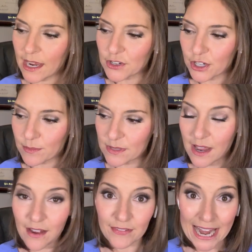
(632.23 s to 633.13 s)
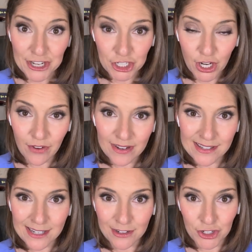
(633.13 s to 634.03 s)
In terms of catching
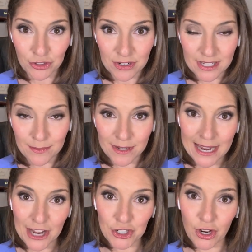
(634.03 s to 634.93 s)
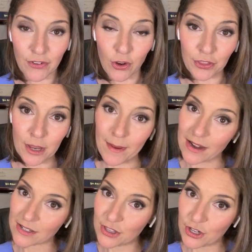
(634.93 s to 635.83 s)
COVID, children seem to catch COVID only
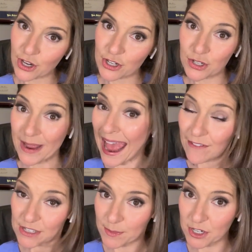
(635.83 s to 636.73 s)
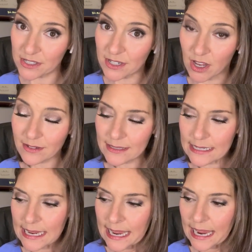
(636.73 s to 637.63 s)
about a third to half as much as adults.
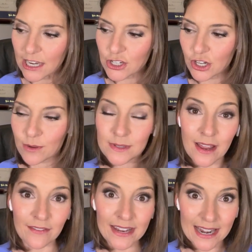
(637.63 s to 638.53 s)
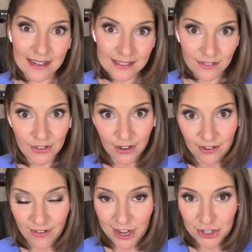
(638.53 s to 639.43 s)
In terms of getting severe
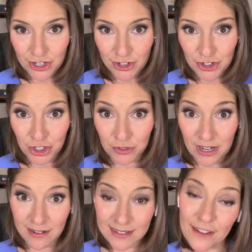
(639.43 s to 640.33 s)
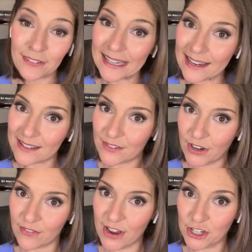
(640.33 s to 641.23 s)
infection, children definitely get severe
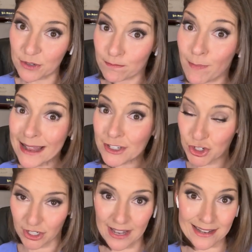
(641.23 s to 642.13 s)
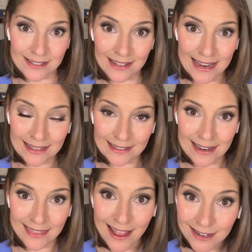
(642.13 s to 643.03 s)
infection much less
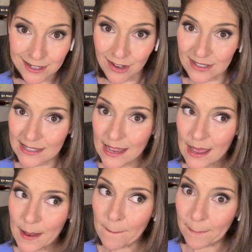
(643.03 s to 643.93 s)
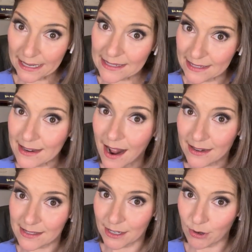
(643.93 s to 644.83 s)
likely than adults, but it's not
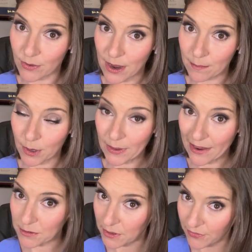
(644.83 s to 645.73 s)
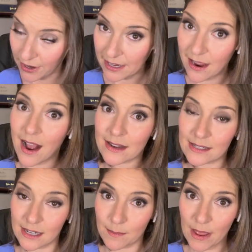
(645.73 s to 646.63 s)
a zero number. We have to be very
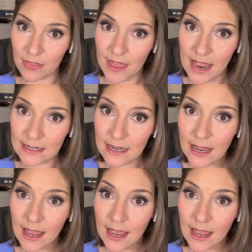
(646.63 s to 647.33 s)
cognizant about that.